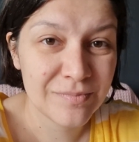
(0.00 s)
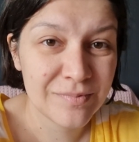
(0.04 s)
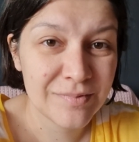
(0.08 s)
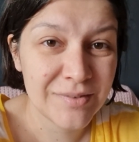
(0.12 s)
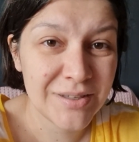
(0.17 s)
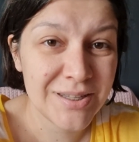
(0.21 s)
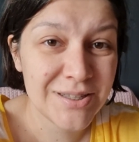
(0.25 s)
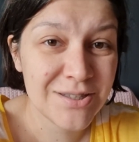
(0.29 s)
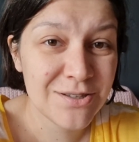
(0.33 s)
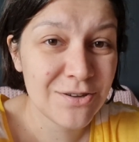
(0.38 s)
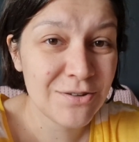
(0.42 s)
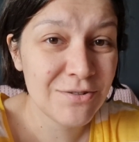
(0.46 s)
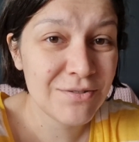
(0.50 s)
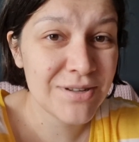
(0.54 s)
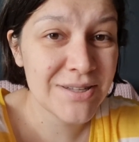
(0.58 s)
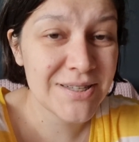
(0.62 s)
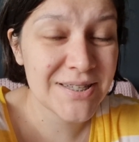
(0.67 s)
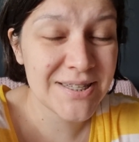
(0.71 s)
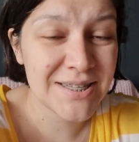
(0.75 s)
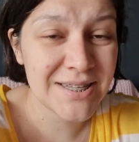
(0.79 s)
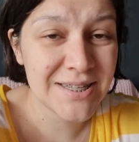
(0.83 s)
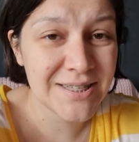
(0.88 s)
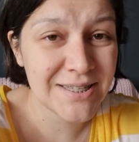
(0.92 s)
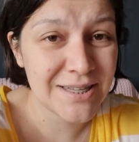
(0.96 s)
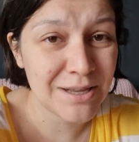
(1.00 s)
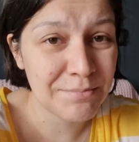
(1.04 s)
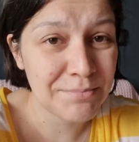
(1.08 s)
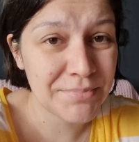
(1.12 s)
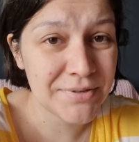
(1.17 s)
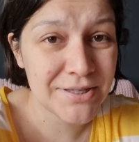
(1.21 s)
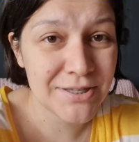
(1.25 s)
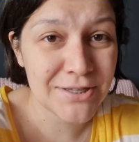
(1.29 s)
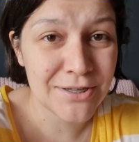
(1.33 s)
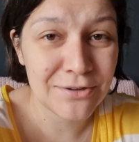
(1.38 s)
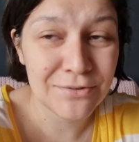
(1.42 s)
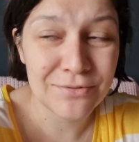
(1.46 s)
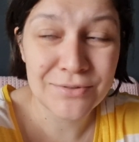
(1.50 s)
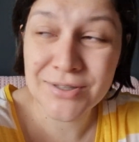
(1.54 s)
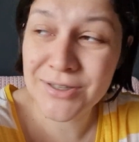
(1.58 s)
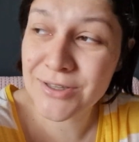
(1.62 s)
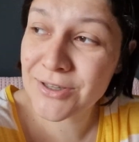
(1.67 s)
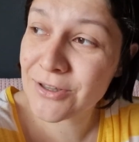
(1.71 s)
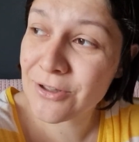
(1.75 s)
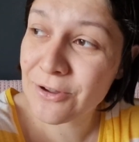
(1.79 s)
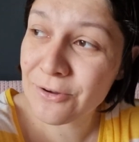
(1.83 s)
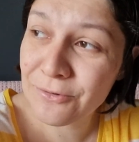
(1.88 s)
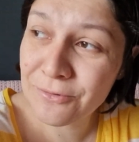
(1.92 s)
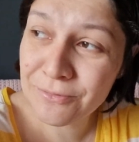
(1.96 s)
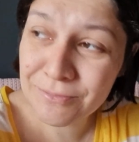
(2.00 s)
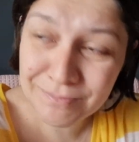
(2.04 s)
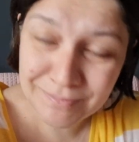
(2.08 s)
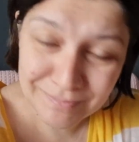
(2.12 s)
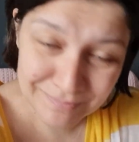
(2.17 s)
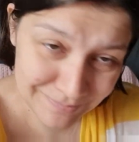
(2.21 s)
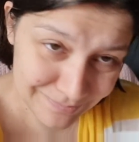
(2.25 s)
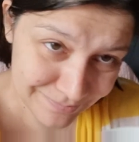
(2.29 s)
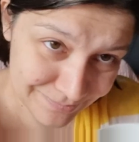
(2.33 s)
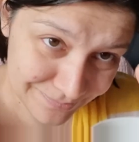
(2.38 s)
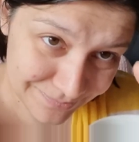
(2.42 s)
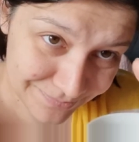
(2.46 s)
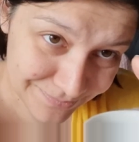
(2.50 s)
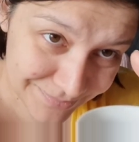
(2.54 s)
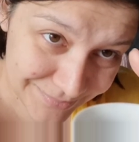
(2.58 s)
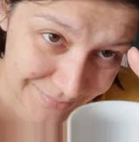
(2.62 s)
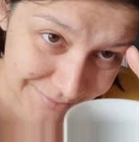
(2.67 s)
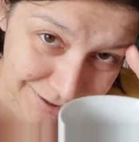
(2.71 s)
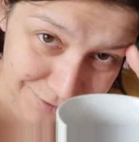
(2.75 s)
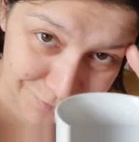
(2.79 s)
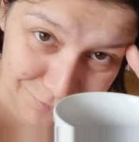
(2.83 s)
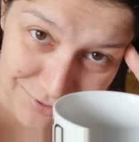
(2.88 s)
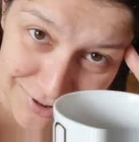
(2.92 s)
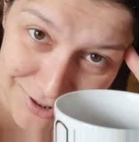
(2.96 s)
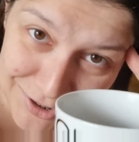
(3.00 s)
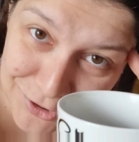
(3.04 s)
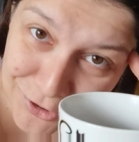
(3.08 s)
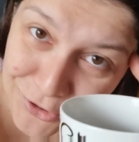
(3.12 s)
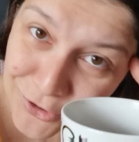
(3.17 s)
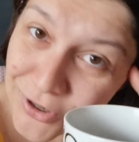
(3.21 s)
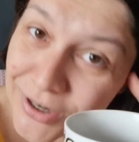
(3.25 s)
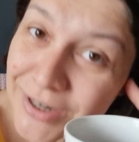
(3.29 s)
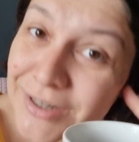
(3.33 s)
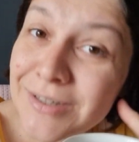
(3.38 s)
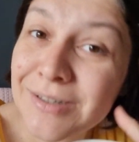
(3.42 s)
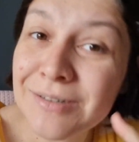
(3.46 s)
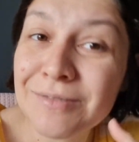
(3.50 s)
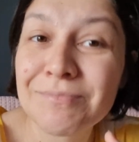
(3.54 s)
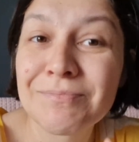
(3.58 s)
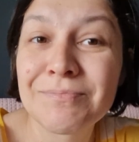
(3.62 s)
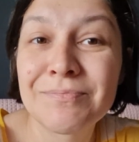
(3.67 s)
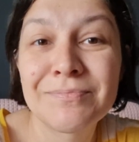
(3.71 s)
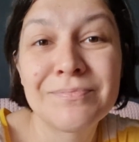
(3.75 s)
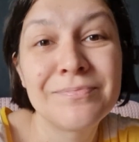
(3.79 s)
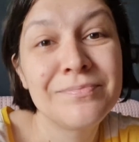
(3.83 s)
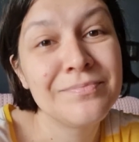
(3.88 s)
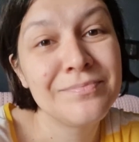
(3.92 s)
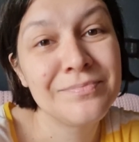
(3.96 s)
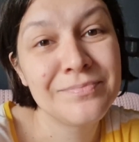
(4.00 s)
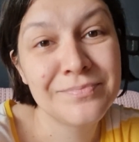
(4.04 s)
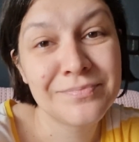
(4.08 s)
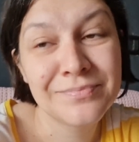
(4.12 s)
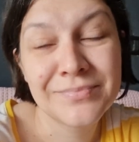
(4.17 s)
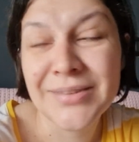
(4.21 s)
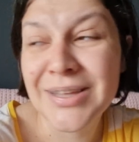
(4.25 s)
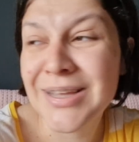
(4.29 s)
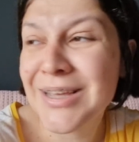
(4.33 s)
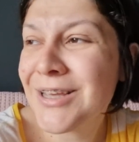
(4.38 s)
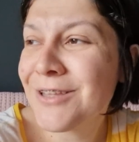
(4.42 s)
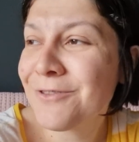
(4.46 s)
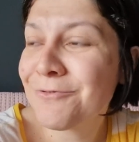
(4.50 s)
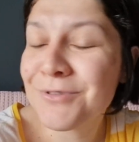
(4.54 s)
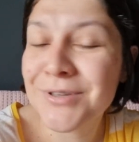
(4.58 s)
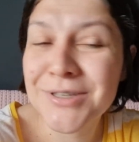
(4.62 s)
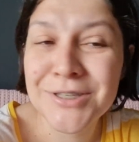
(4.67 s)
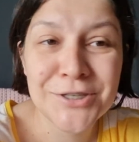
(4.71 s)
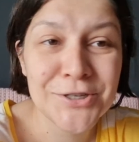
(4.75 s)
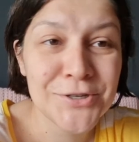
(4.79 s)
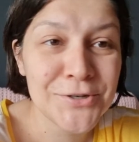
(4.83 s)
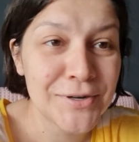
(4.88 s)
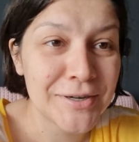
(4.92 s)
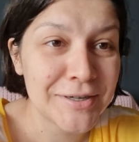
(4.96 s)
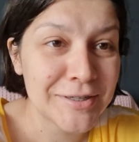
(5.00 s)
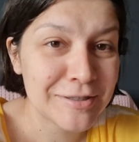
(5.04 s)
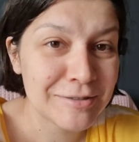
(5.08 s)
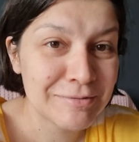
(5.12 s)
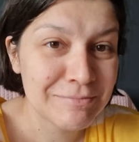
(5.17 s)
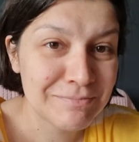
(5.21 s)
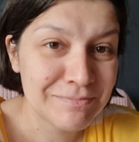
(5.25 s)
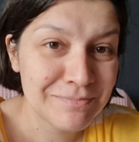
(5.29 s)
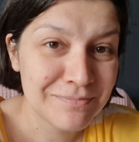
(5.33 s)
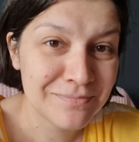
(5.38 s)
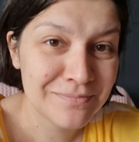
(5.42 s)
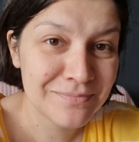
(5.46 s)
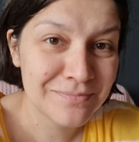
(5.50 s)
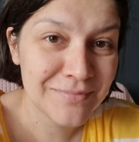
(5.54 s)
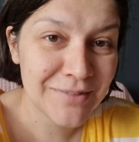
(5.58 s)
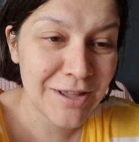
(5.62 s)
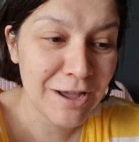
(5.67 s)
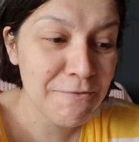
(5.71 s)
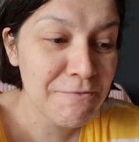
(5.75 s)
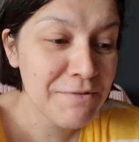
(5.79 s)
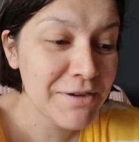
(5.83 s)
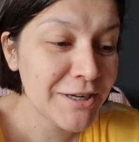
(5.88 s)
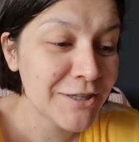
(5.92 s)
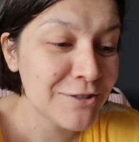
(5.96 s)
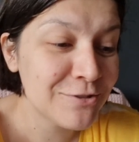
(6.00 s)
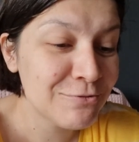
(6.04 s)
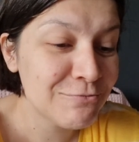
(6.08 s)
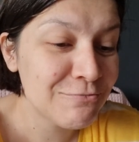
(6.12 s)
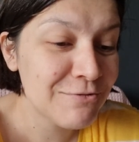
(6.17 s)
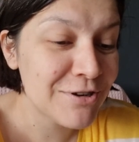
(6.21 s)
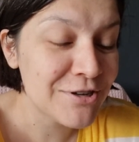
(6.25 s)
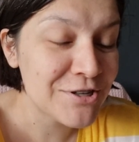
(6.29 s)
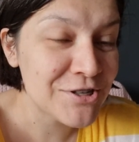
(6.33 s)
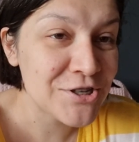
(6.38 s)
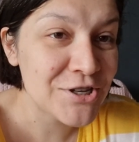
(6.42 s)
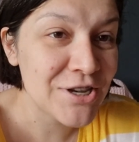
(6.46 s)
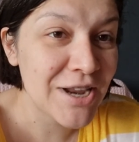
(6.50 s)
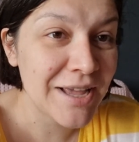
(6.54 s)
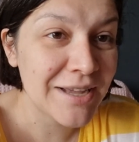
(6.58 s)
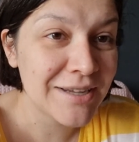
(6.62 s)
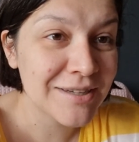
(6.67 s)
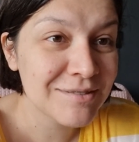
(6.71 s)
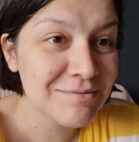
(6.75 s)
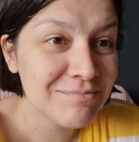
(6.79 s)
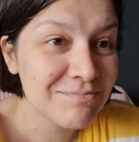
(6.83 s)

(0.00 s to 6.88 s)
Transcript: It's only 6 episodes though. It was short. It was short. I wanted to watch like